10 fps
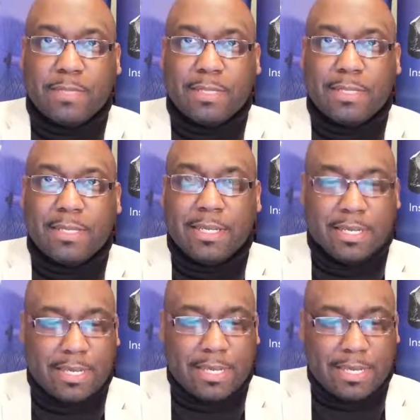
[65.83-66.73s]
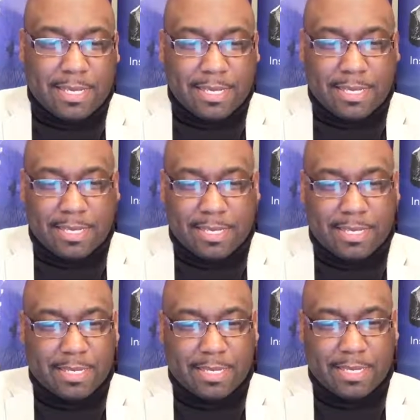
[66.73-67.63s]

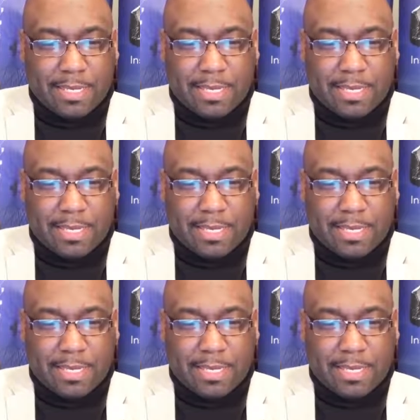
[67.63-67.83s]
[no speech]